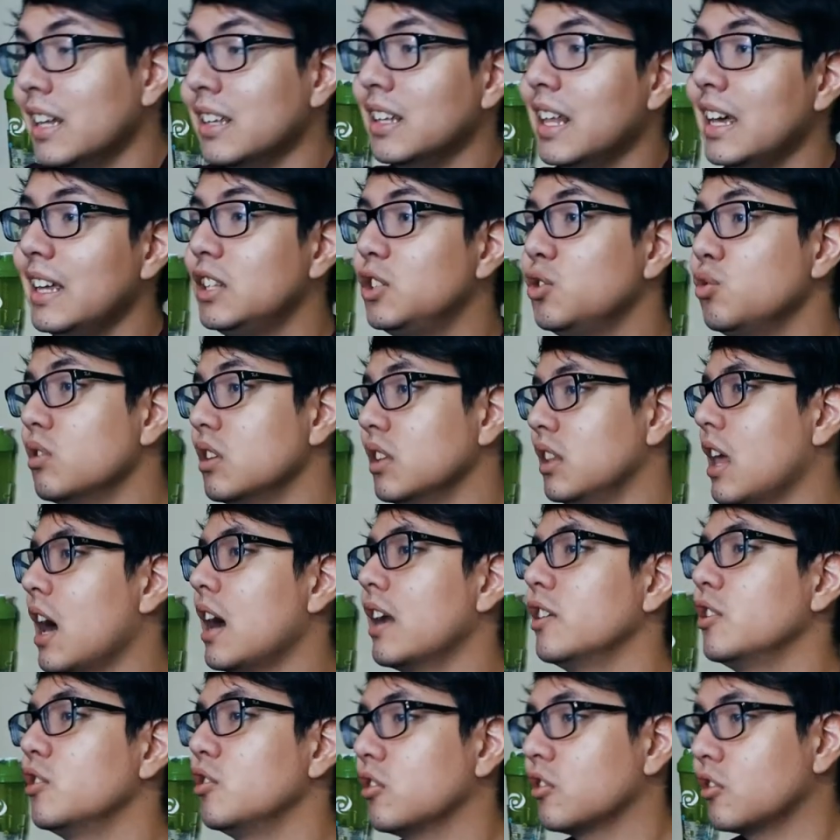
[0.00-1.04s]
it led to a lot
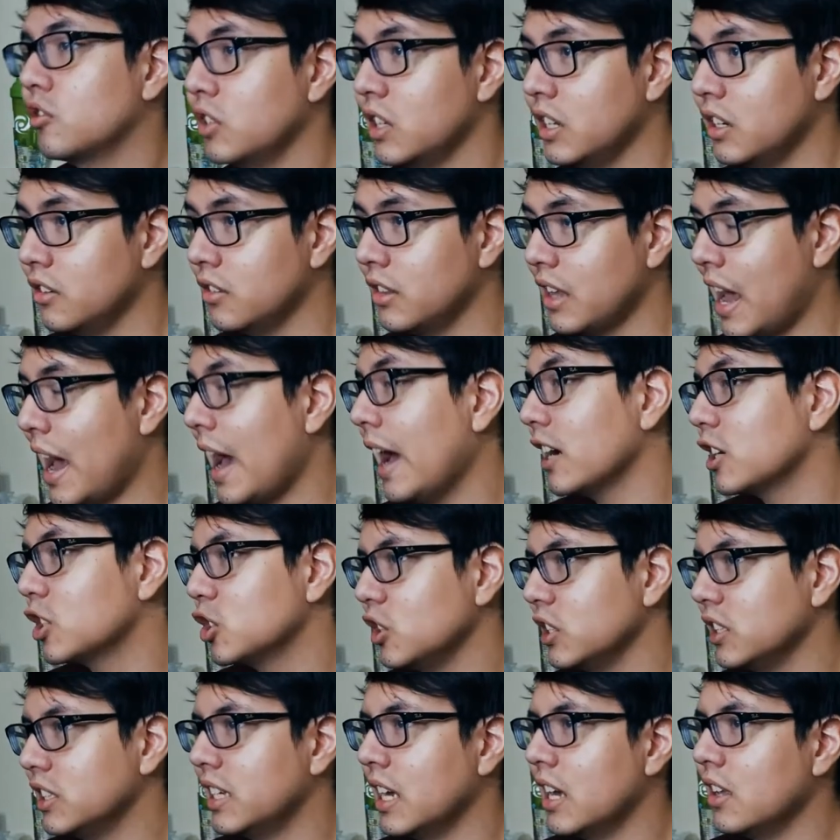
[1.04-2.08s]
of those creators
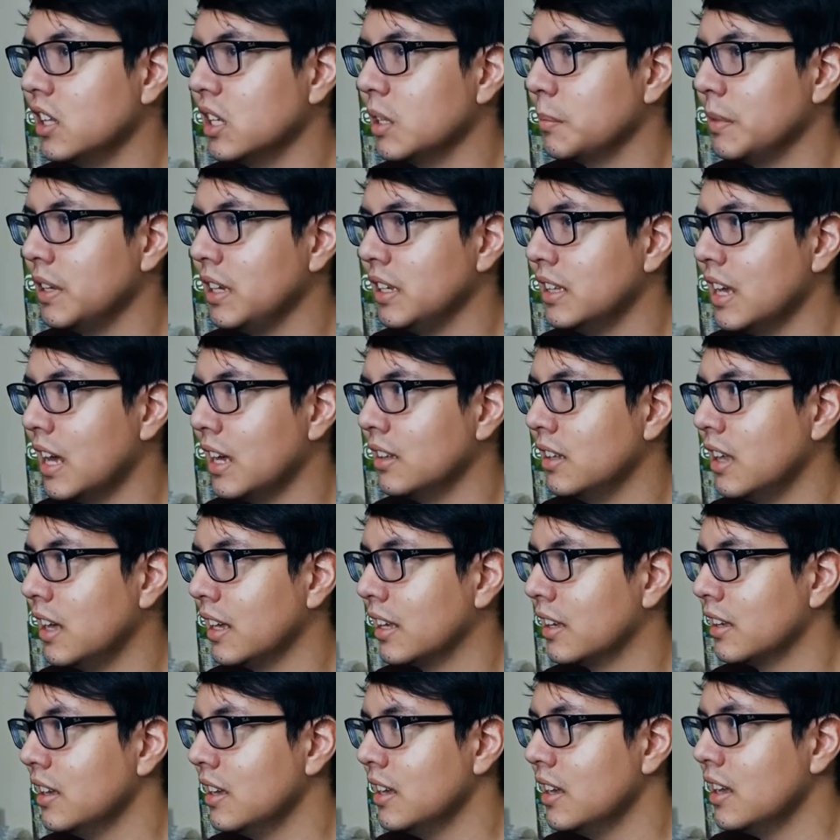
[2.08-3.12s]
actually telling me that
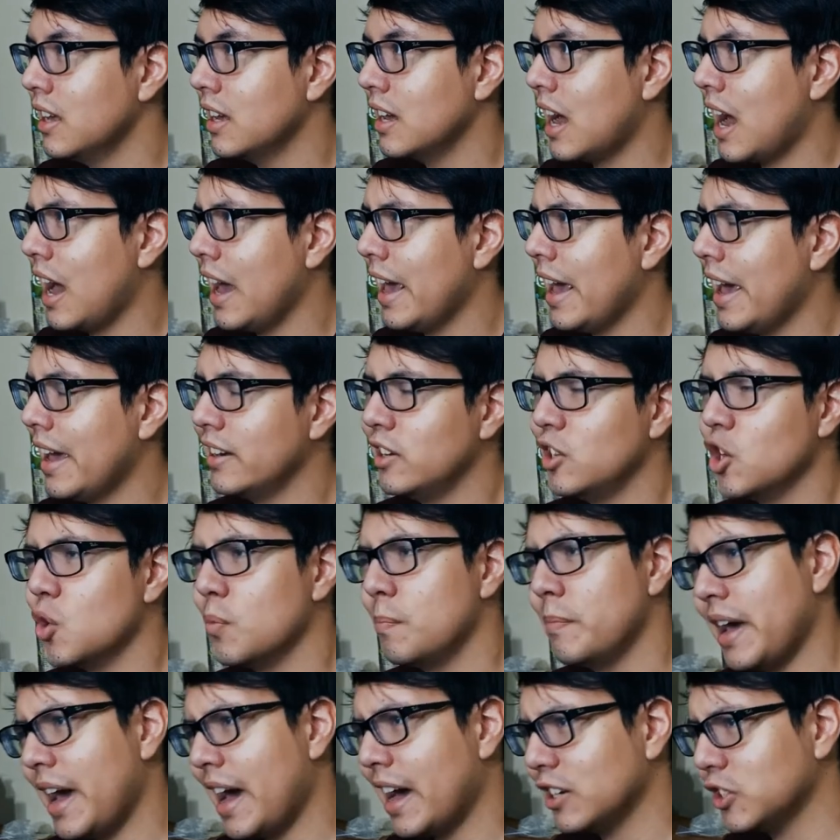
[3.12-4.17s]
I had no
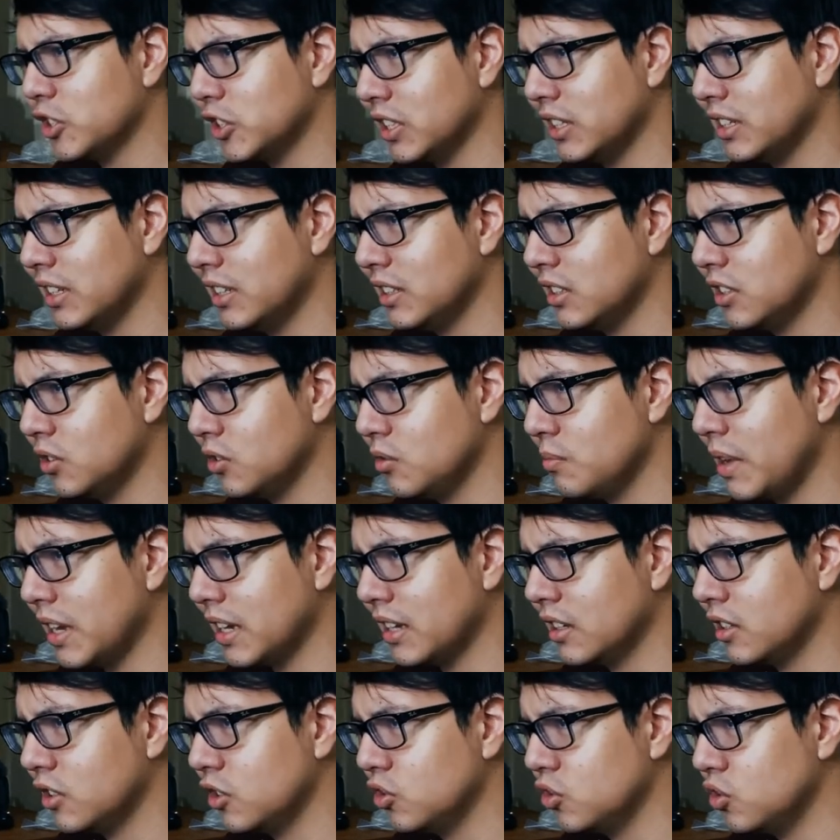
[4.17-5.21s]
passion into
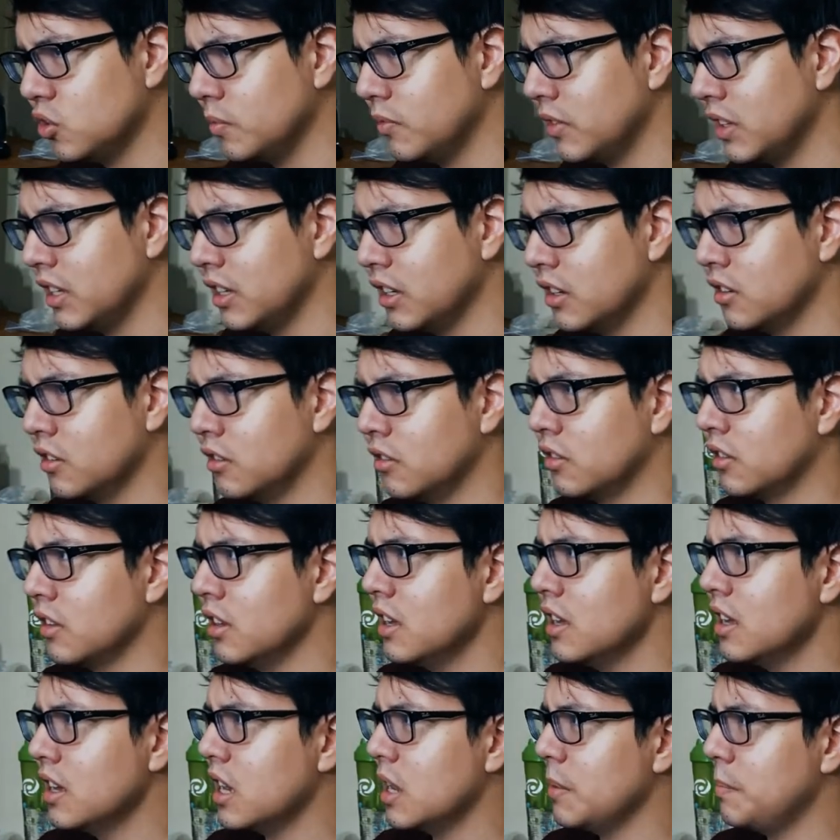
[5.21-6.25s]
making YouTube videos.
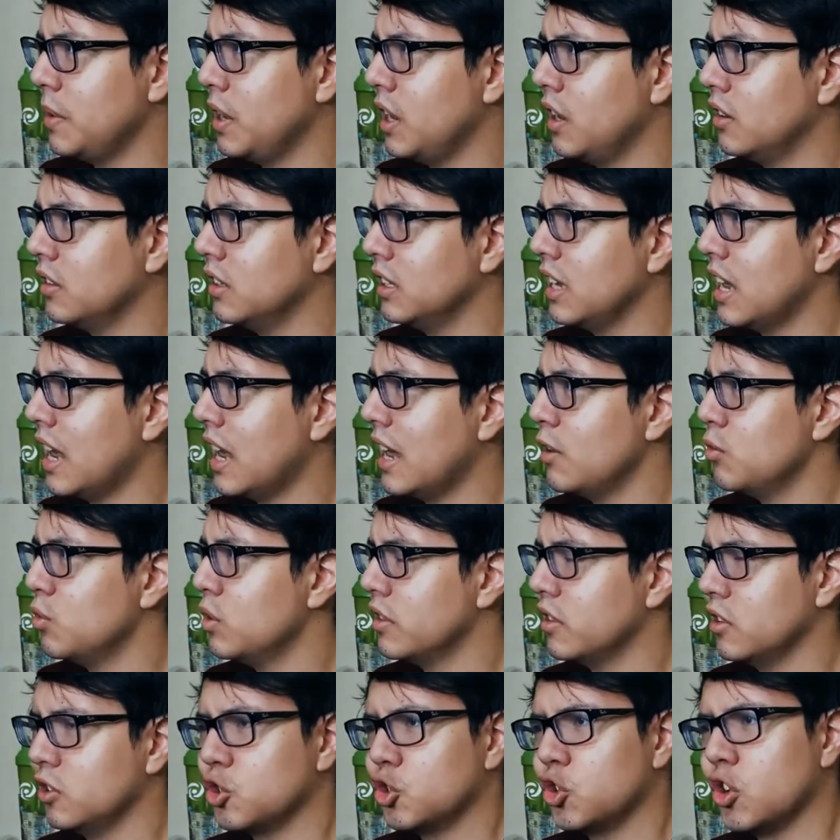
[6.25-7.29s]
Apparently I
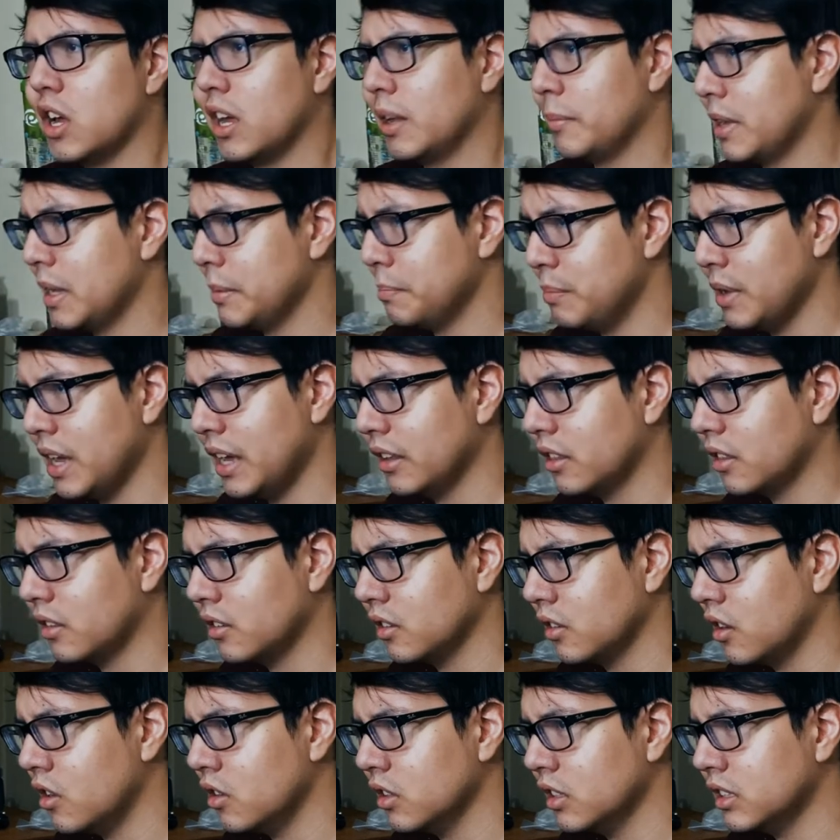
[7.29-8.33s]
wasn't trying my best
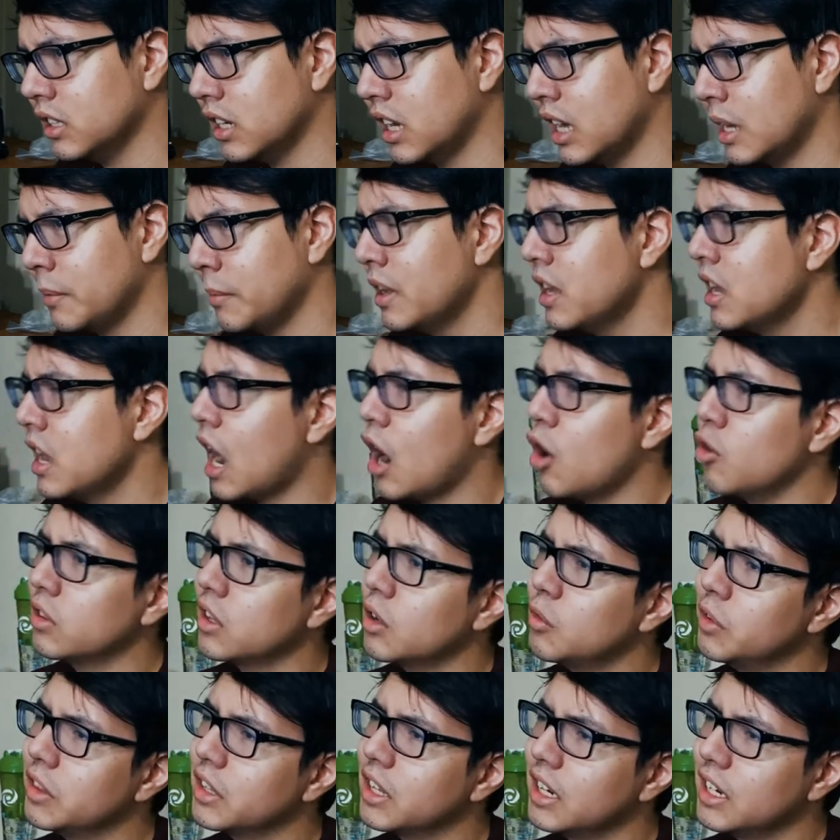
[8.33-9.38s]
all the time. I was
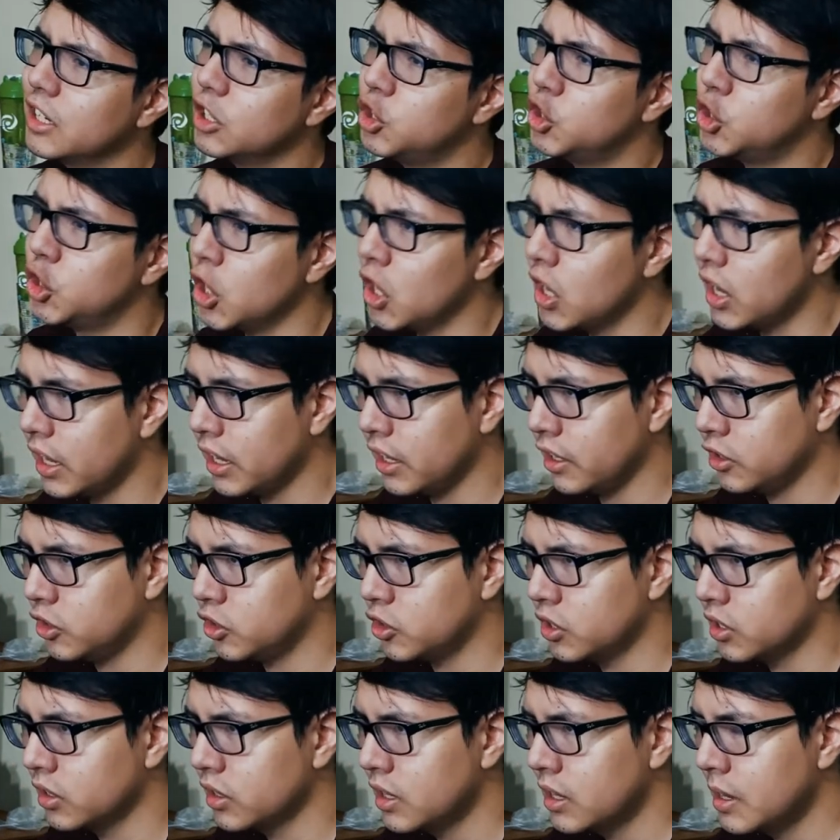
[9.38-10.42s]
always getting
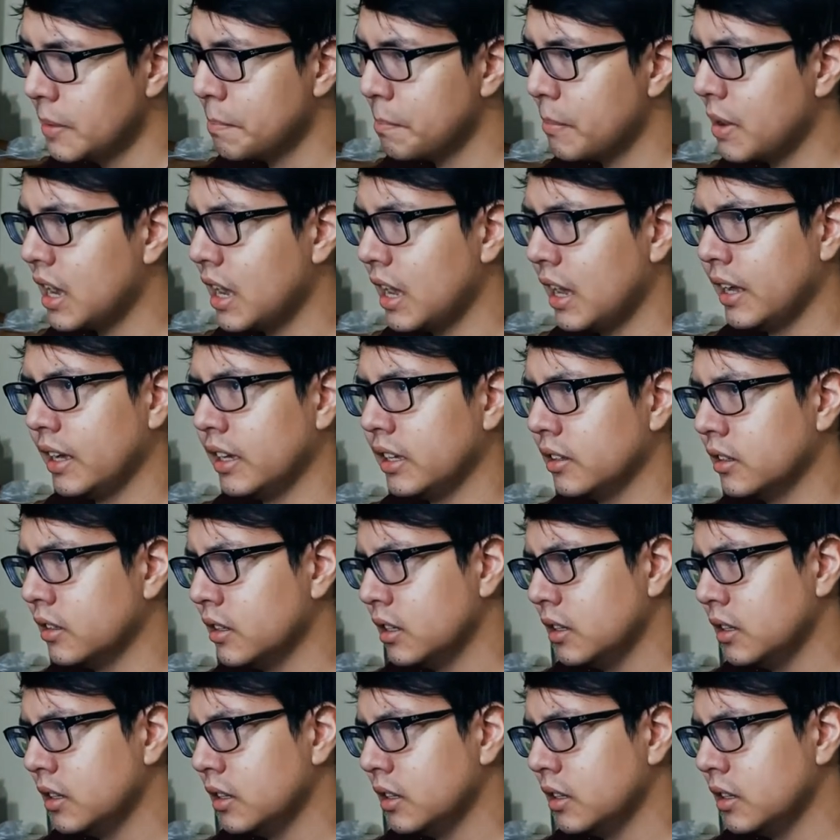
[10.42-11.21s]
judged by